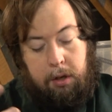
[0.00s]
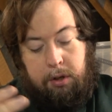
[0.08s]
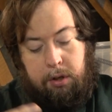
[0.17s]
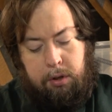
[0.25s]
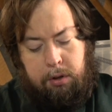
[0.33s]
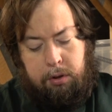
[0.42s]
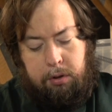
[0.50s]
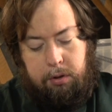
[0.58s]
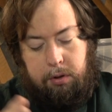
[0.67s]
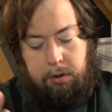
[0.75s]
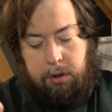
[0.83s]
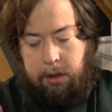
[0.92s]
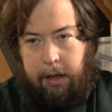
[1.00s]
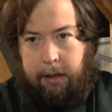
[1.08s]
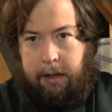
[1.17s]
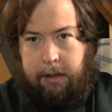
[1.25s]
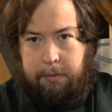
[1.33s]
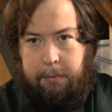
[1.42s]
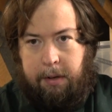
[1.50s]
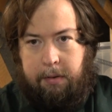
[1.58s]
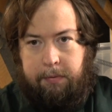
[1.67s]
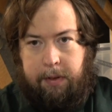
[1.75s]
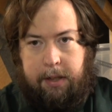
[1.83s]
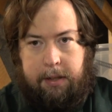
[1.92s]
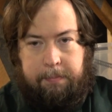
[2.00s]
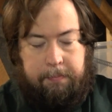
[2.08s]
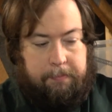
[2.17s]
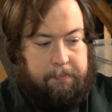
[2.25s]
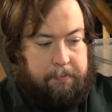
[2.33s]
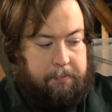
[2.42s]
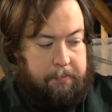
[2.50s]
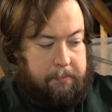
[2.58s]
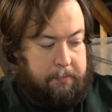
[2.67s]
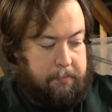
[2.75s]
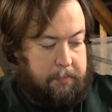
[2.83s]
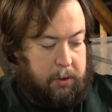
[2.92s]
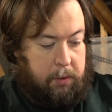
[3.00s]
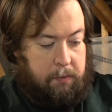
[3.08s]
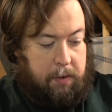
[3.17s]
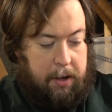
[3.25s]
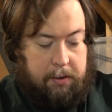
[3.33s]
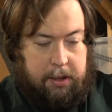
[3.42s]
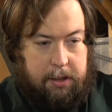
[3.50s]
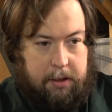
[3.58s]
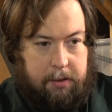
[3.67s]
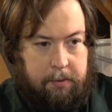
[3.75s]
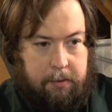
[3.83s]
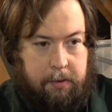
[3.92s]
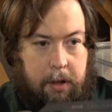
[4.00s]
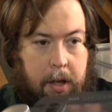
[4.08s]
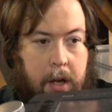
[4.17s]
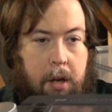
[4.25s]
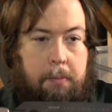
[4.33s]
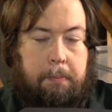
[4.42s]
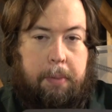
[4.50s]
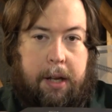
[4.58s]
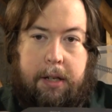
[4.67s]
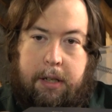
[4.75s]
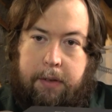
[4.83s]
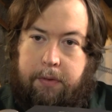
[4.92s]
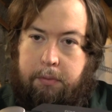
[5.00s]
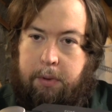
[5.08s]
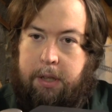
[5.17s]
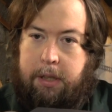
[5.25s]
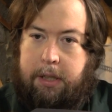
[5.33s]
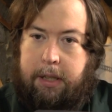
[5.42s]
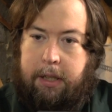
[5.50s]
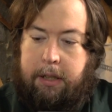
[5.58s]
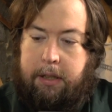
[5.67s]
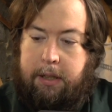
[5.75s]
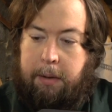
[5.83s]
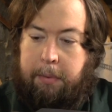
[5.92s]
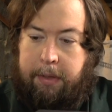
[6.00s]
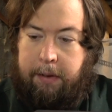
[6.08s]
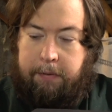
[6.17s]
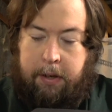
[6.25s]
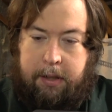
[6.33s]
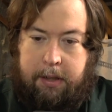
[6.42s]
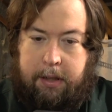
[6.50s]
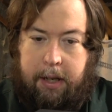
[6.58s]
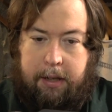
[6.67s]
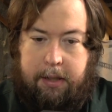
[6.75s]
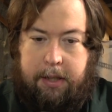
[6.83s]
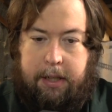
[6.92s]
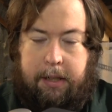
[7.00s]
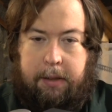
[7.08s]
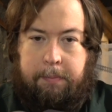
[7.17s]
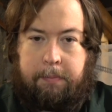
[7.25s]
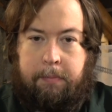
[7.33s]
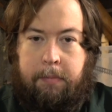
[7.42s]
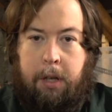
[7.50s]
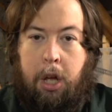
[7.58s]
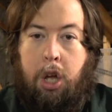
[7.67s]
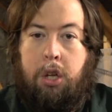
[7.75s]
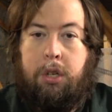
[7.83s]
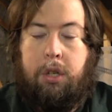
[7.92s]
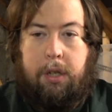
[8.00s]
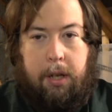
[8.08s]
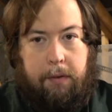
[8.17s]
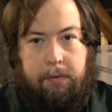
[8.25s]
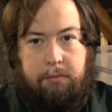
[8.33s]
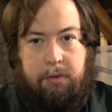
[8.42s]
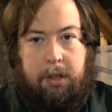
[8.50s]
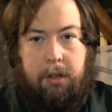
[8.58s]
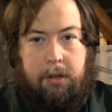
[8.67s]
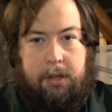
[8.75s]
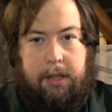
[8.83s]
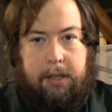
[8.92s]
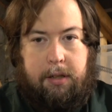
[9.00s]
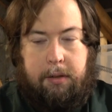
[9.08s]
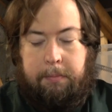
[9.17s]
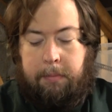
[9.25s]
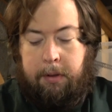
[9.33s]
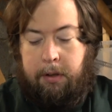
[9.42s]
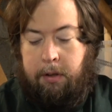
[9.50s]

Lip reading: you can get away with it without it. But if you're wanting some of that functionality, you do have a Roku system